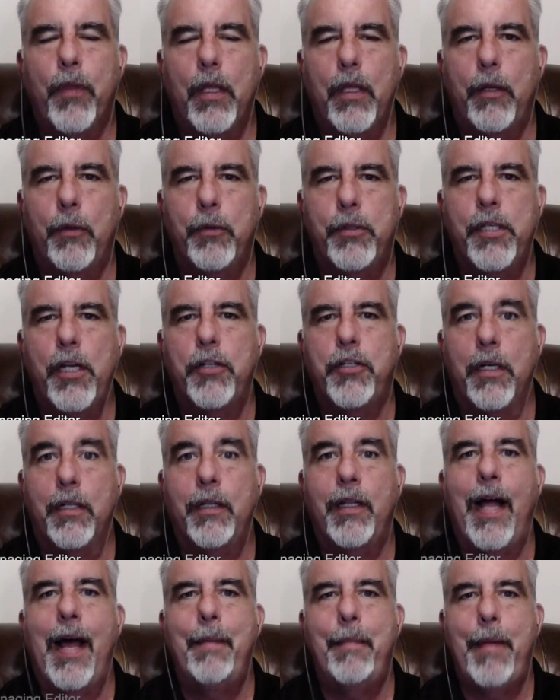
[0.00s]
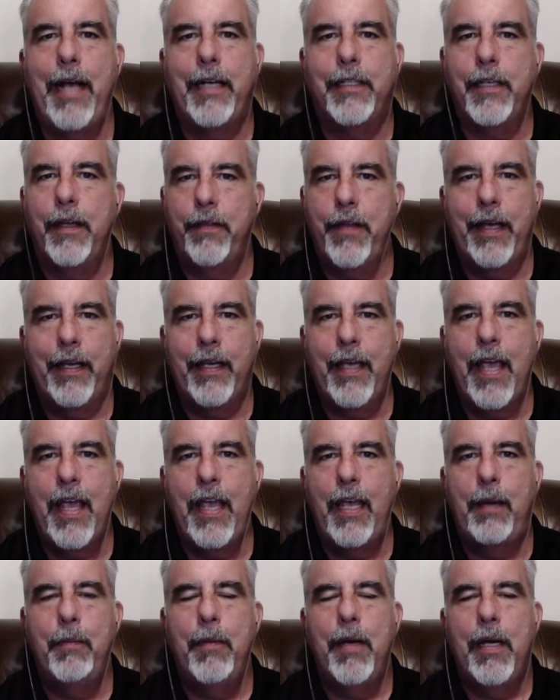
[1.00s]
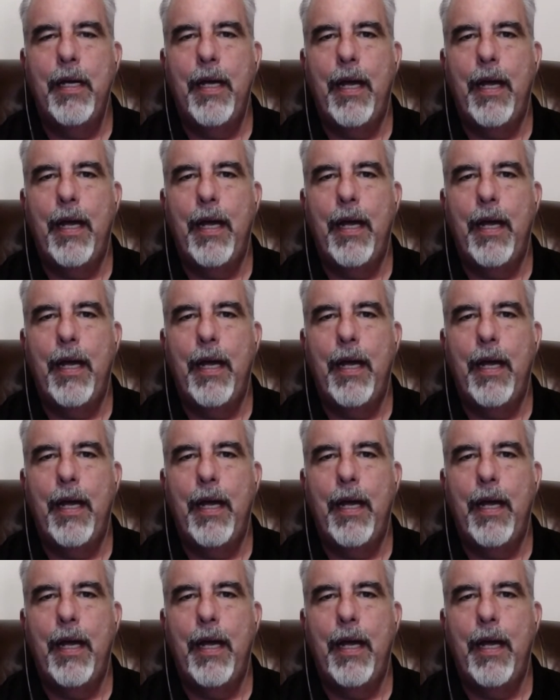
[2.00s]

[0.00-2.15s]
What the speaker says: there was such a climax on that game.